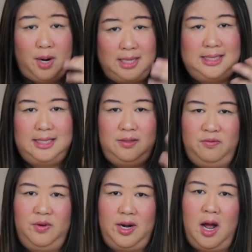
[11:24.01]
process
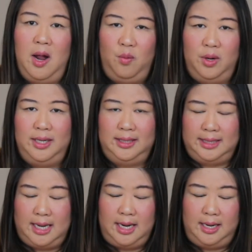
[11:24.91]
of what I wanted to
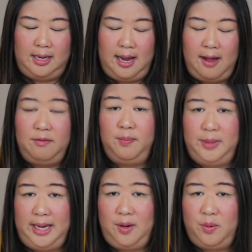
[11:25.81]
kind of have a
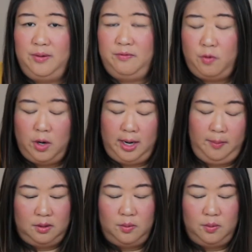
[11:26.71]
blank one for.